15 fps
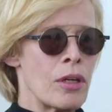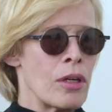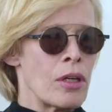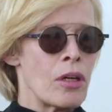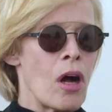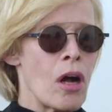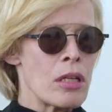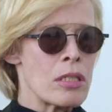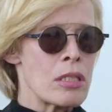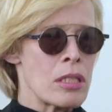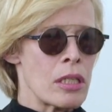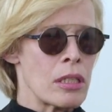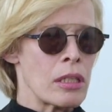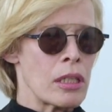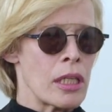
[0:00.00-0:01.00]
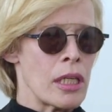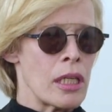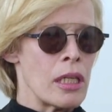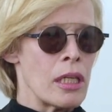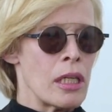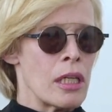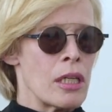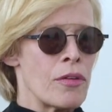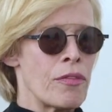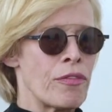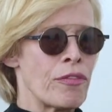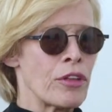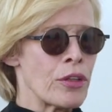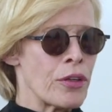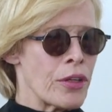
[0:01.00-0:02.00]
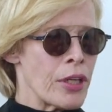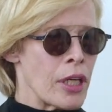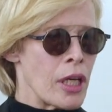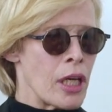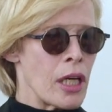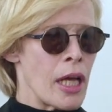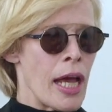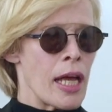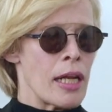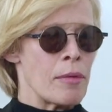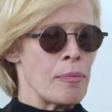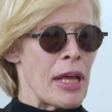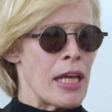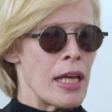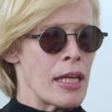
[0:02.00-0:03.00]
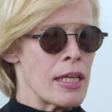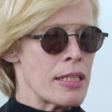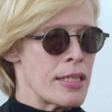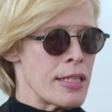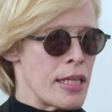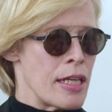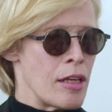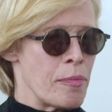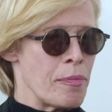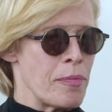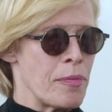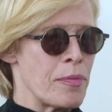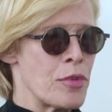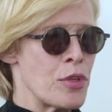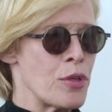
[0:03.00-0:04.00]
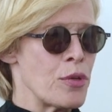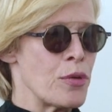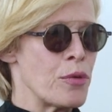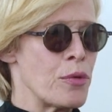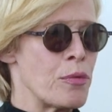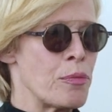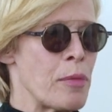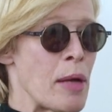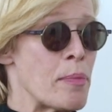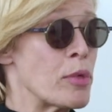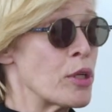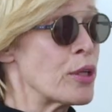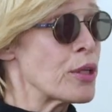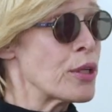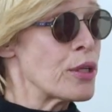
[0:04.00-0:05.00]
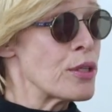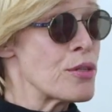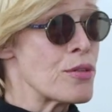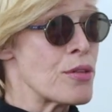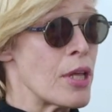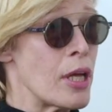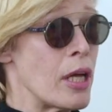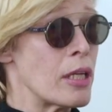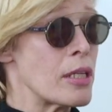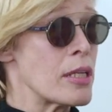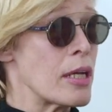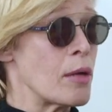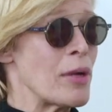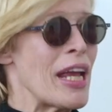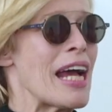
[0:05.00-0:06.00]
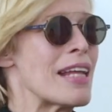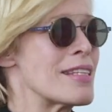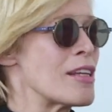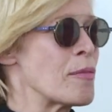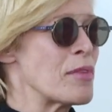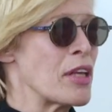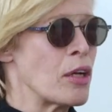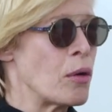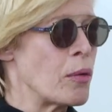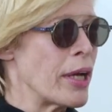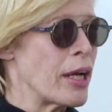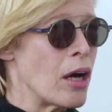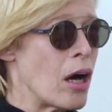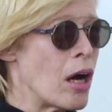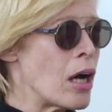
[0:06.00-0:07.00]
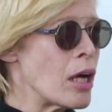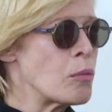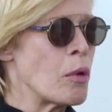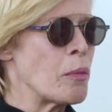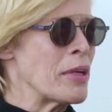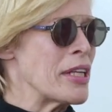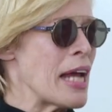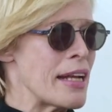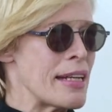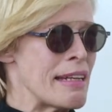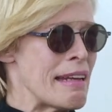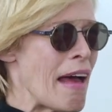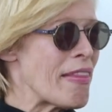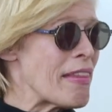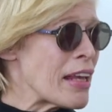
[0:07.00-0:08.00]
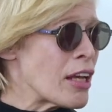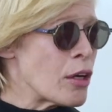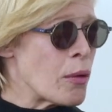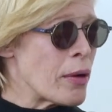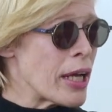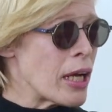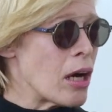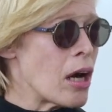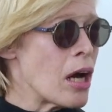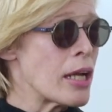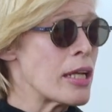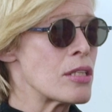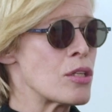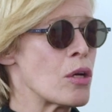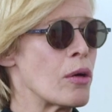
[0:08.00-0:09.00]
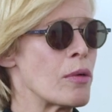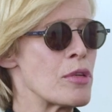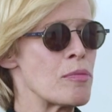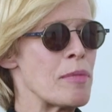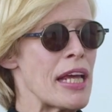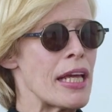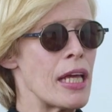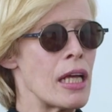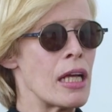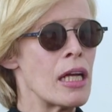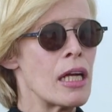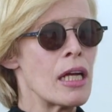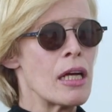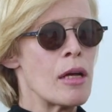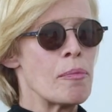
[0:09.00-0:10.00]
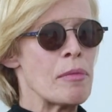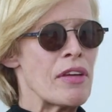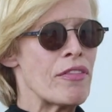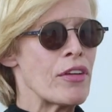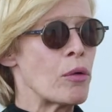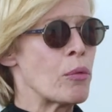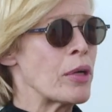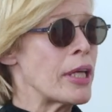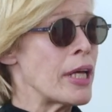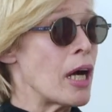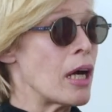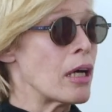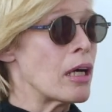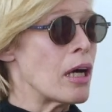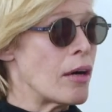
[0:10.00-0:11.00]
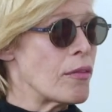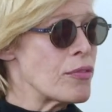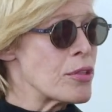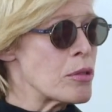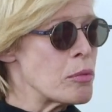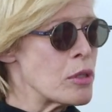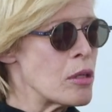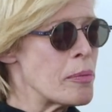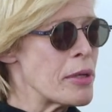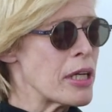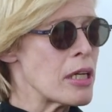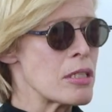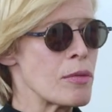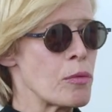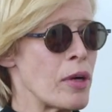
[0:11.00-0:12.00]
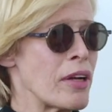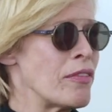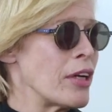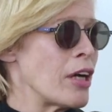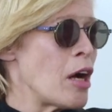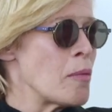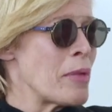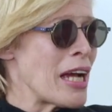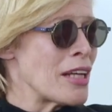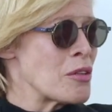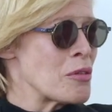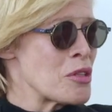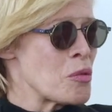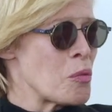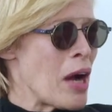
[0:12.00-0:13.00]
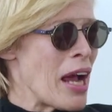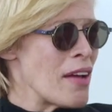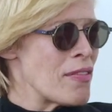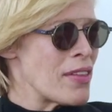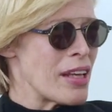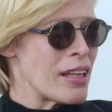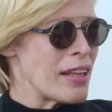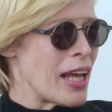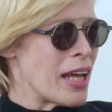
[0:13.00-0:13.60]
constantly flirting and making it seem to my bookers that we had something going on when we had nothing going on. And so it was making me feel really uncomfortable because what if it cut back to his wife that like